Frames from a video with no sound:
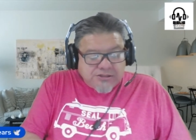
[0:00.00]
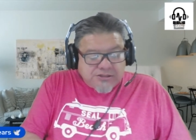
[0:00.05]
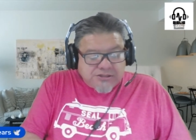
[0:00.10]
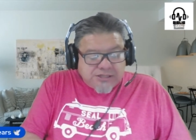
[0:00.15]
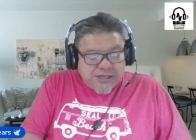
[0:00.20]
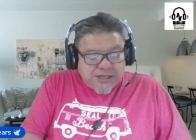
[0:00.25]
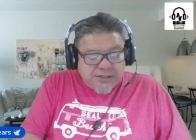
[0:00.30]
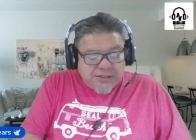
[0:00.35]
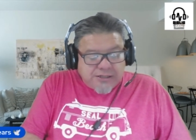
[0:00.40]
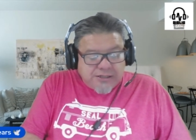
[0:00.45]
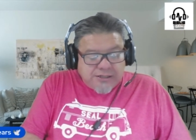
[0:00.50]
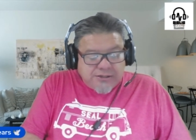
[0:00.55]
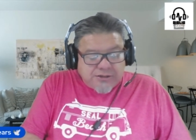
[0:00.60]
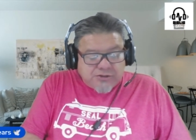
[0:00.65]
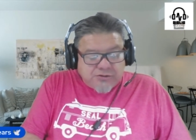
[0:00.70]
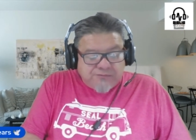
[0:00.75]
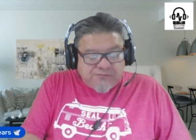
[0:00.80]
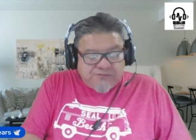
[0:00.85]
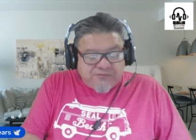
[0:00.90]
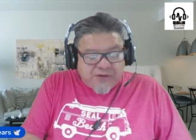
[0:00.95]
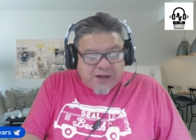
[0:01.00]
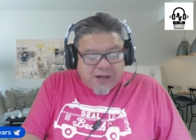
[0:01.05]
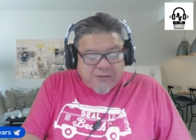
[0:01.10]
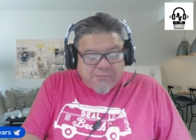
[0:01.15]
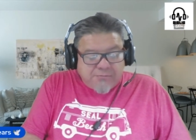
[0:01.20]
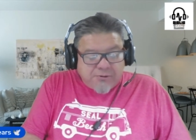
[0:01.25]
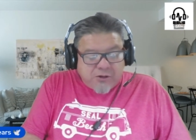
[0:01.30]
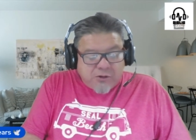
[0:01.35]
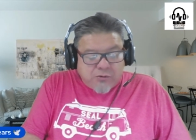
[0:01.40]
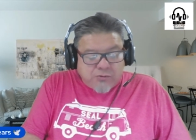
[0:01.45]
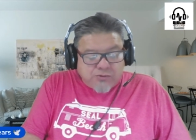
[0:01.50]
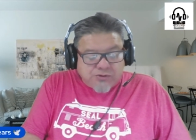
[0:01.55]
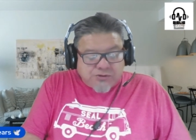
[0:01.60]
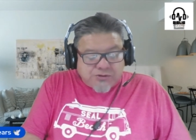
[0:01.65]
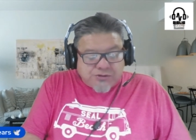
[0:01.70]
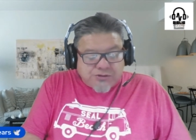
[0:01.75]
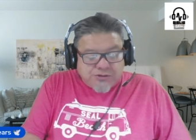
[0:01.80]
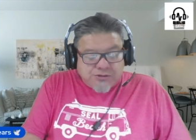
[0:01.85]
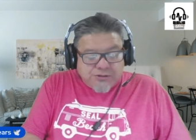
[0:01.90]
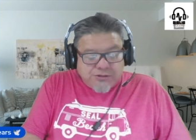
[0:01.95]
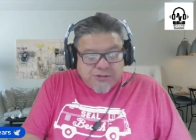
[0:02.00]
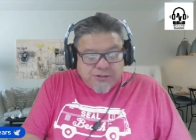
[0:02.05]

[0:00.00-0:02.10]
set into five posts